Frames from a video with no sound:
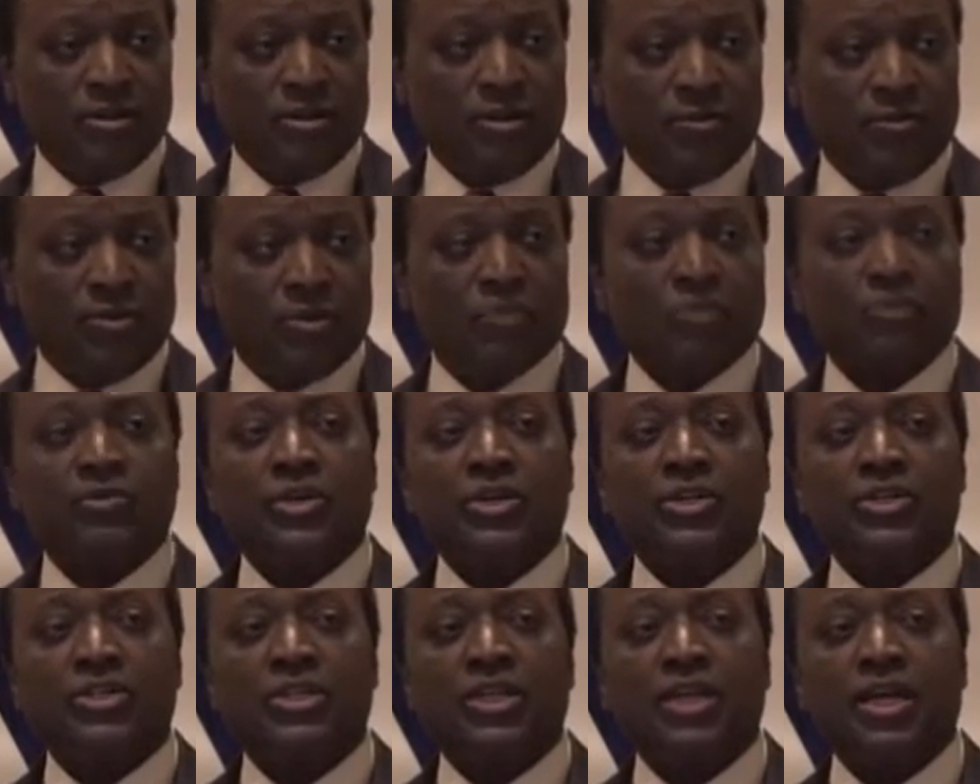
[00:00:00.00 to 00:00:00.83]
will
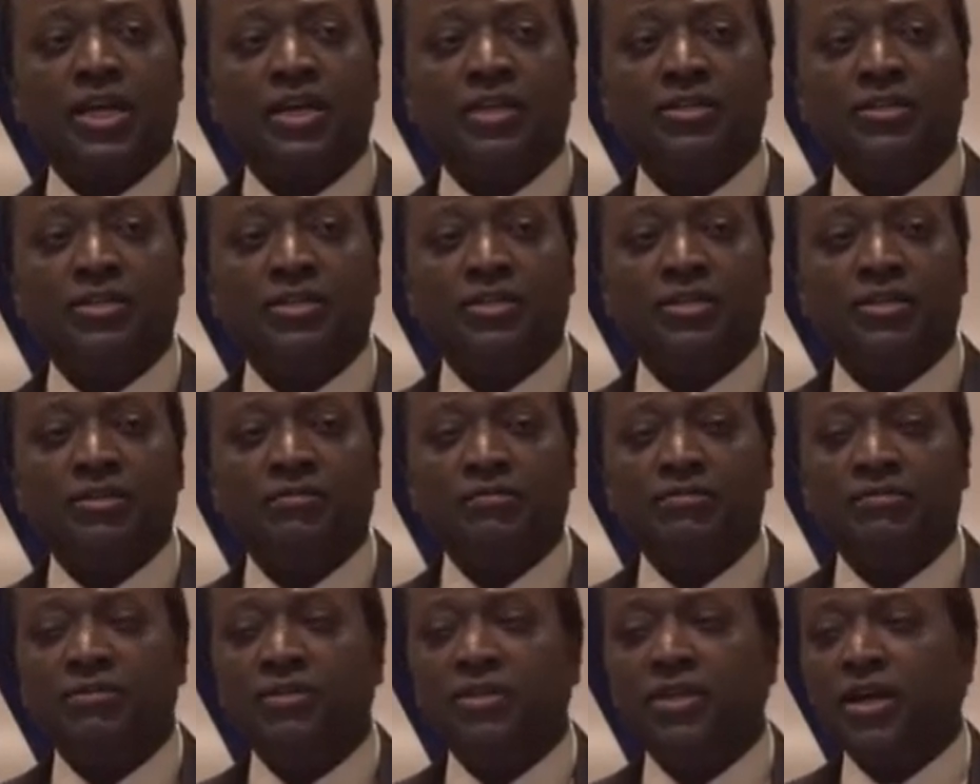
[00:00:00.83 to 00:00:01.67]
risk and give
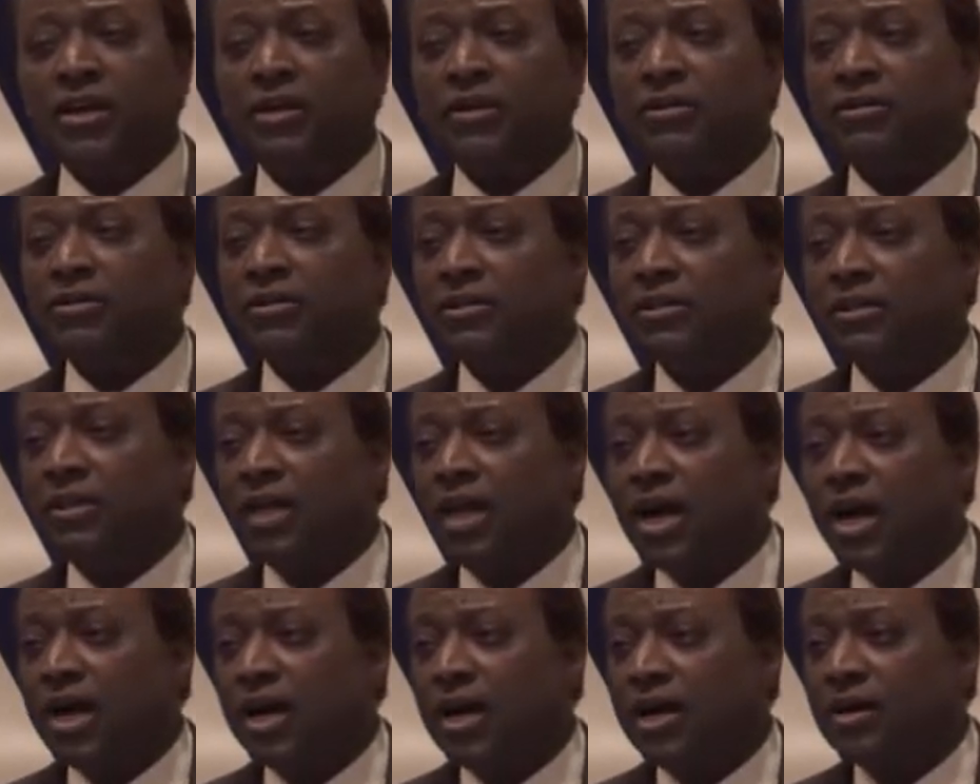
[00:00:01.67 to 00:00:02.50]
their
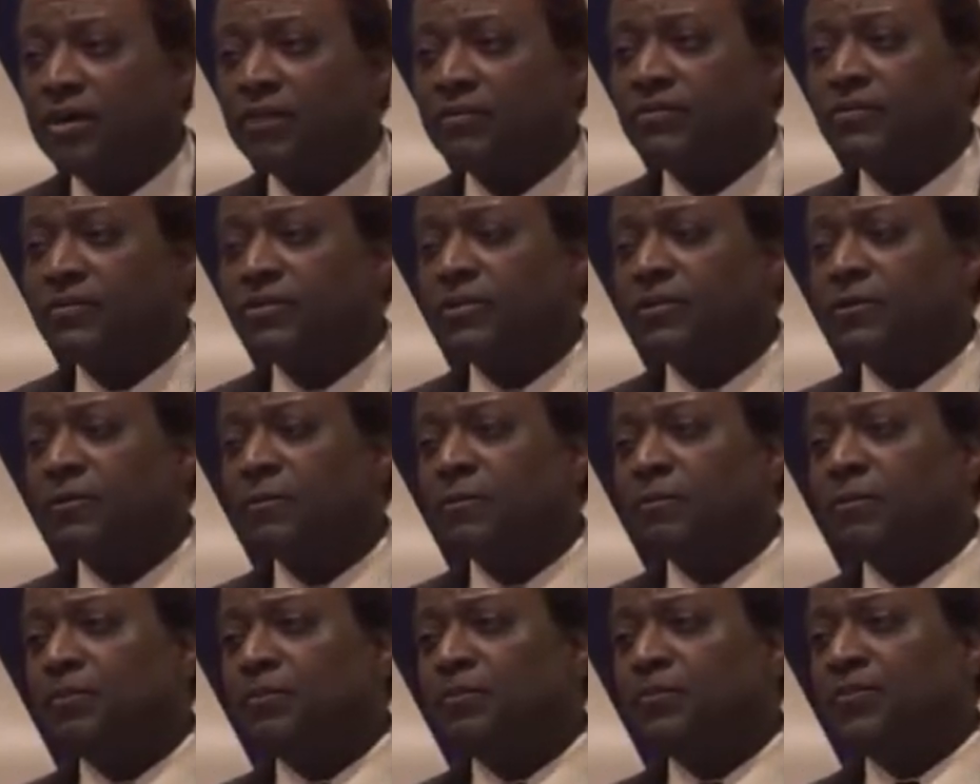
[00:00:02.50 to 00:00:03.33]
lives
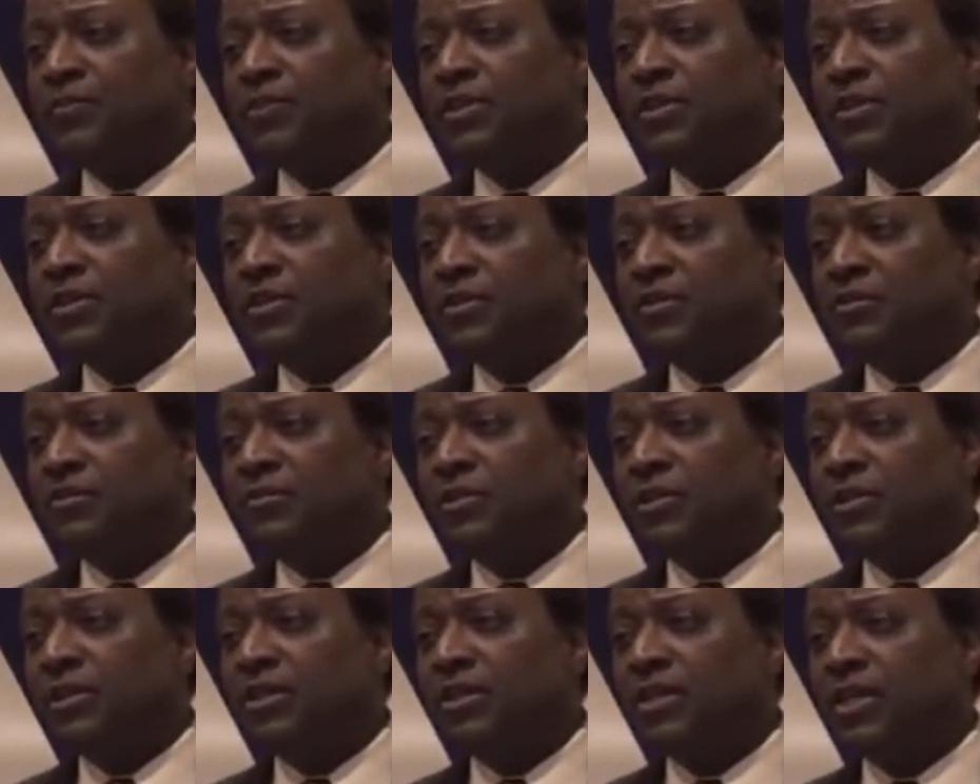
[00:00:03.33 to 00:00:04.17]

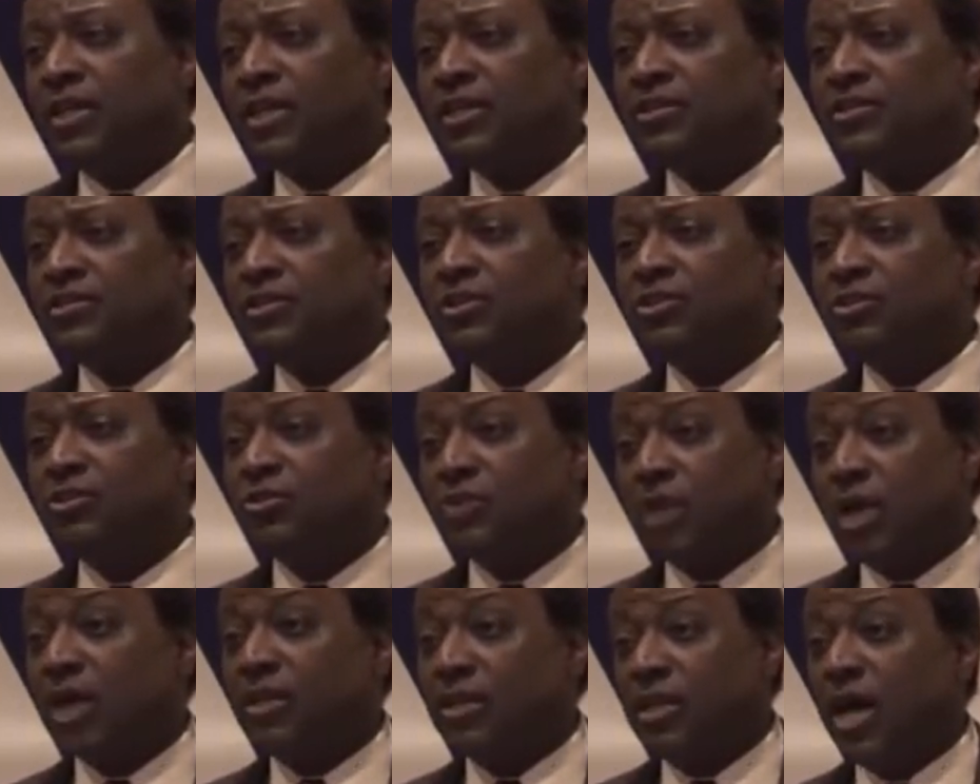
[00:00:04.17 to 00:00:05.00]
for the things that do
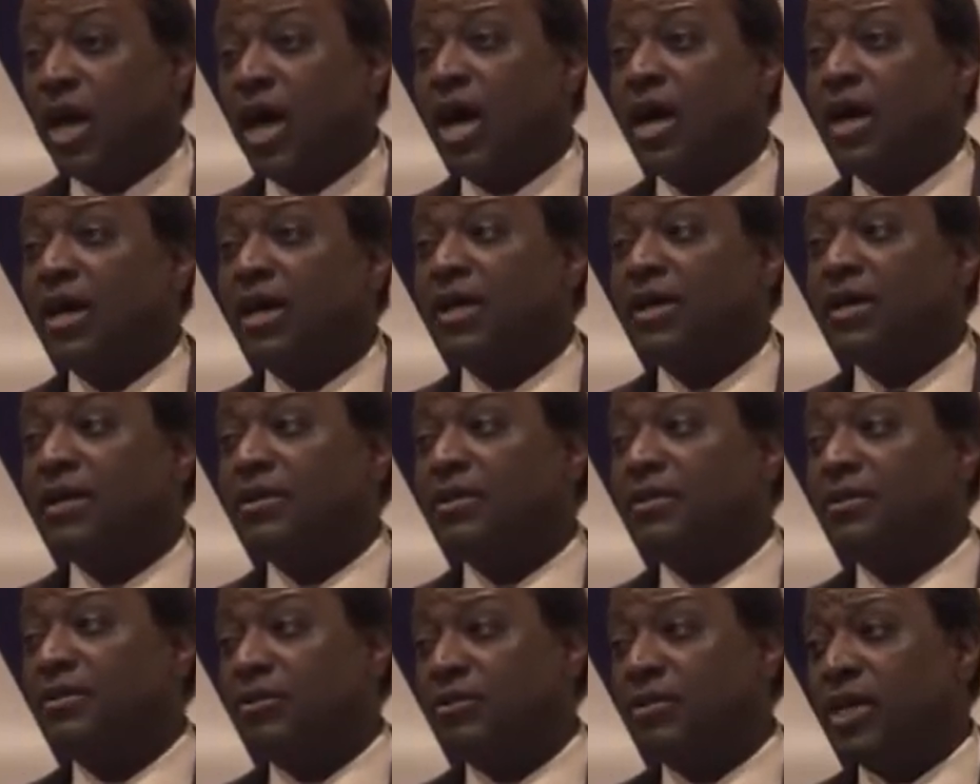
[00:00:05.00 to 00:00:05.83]
not die,
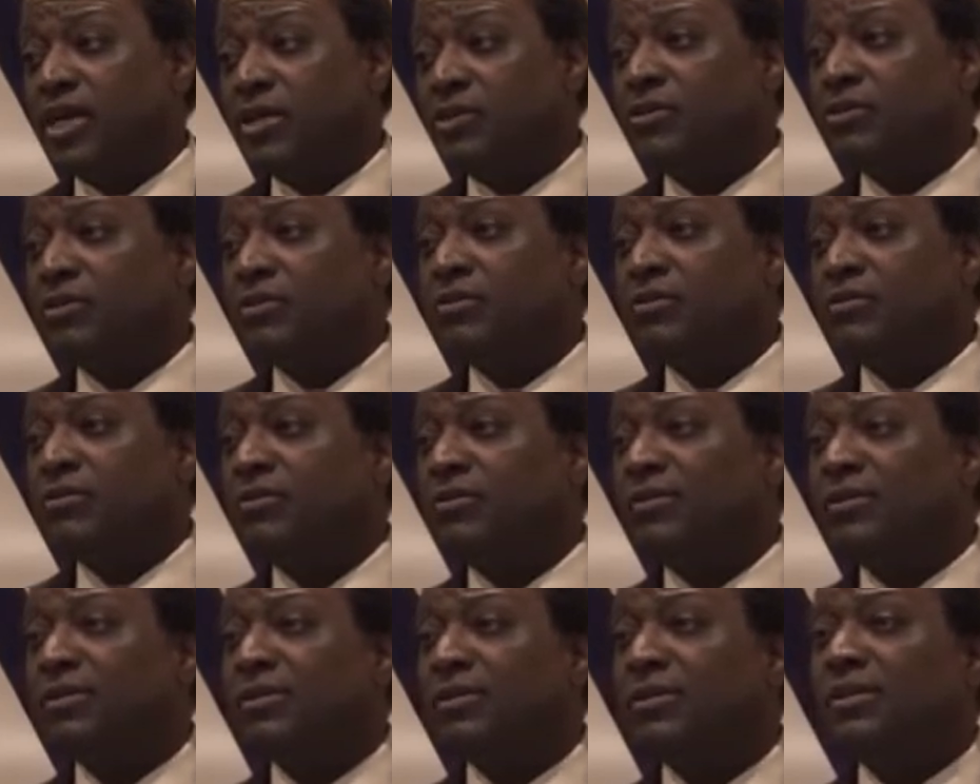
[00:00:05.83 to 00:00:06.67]
though they do,
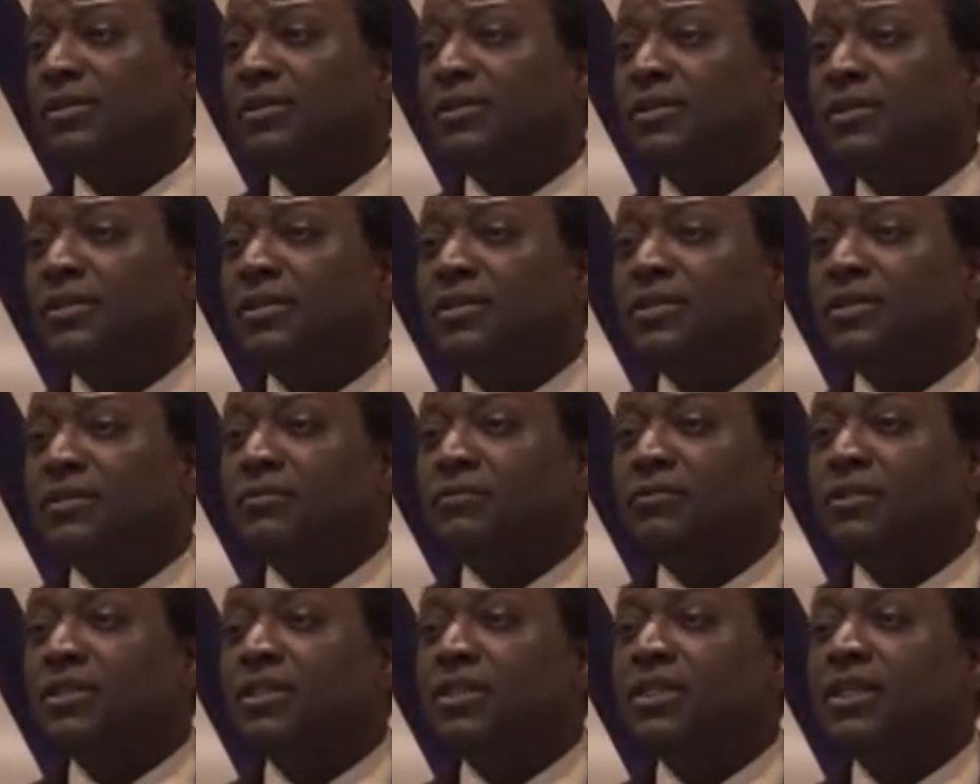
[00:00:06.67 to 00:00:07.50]

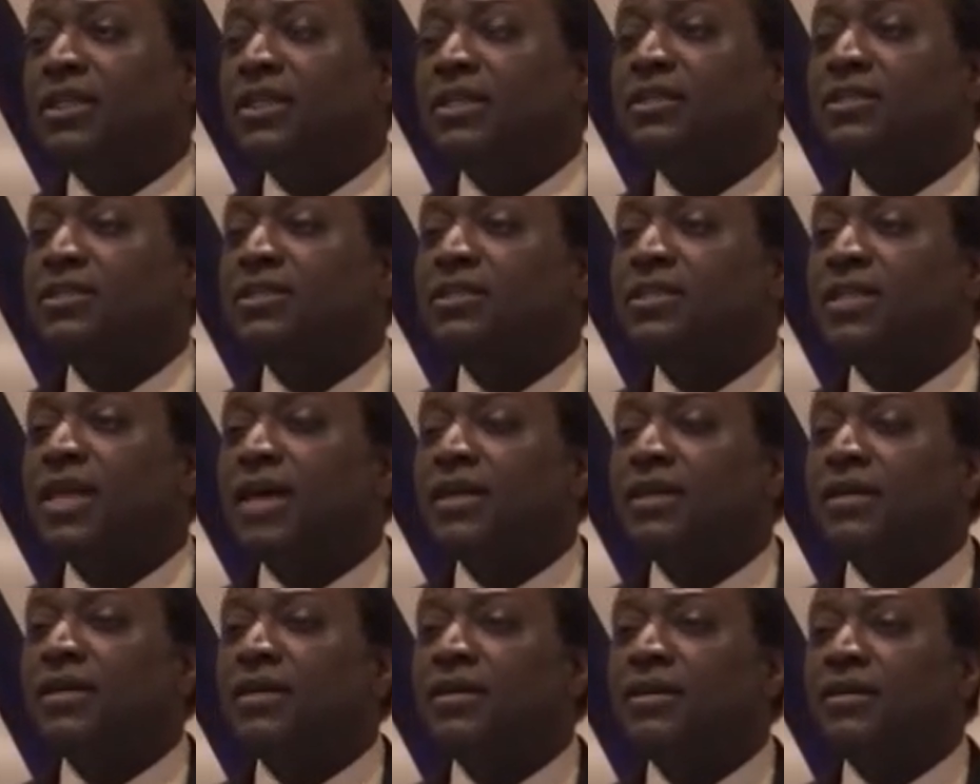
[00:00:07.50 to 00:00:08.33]
for the things
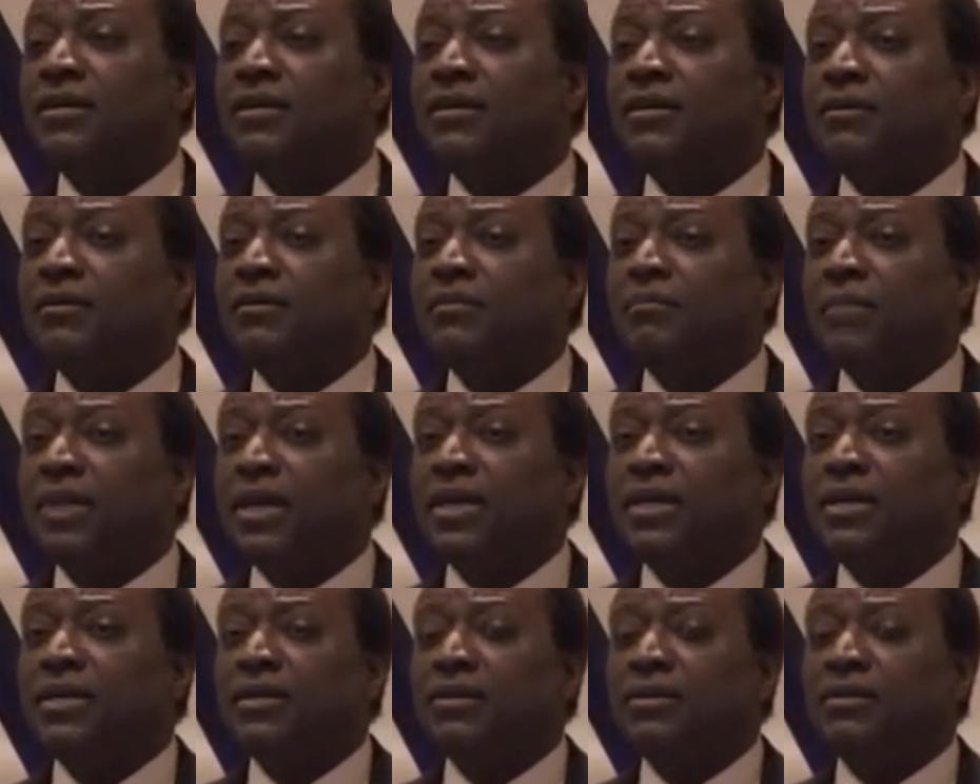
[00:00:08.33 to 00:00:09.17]
that
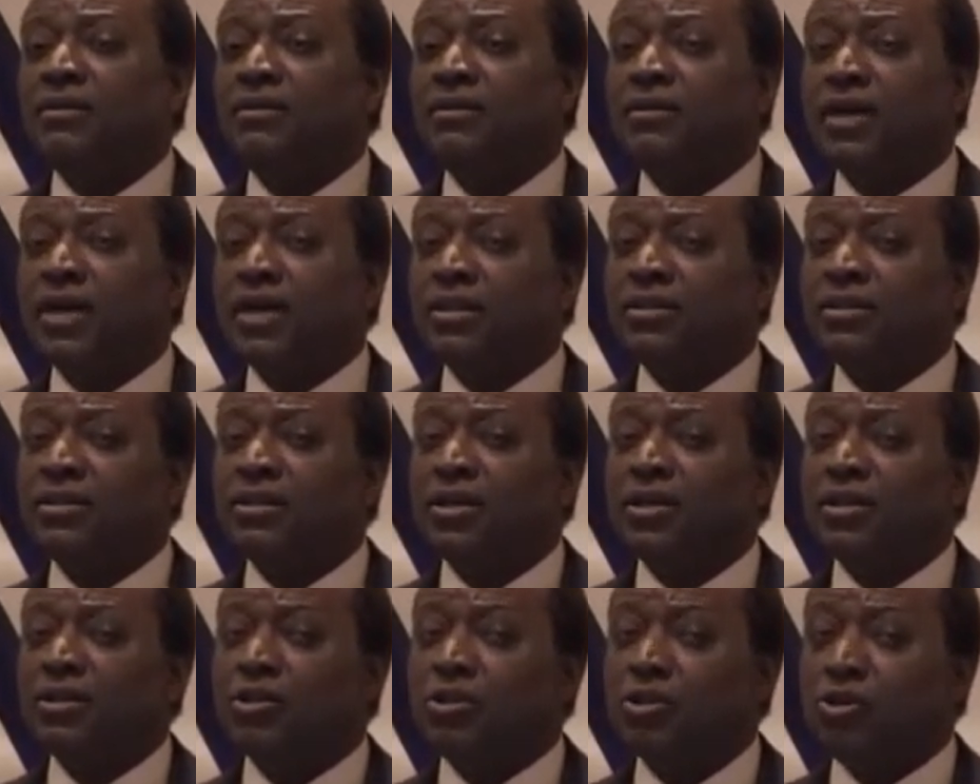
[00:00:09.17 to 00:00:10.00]
make death
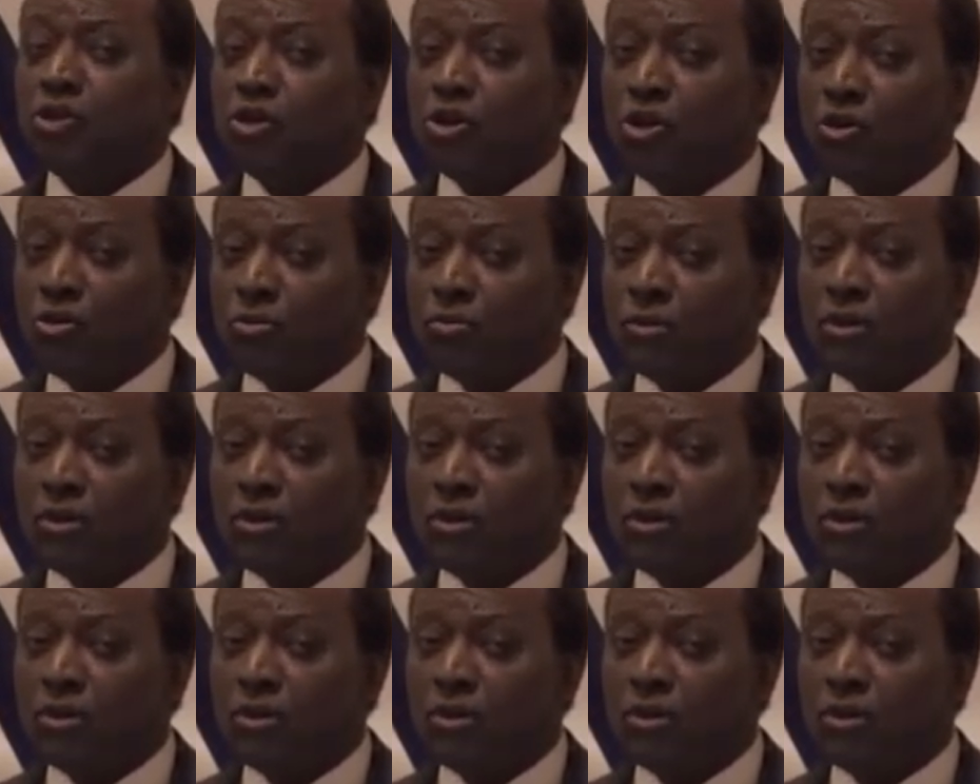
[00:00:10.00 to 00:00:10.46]
noble,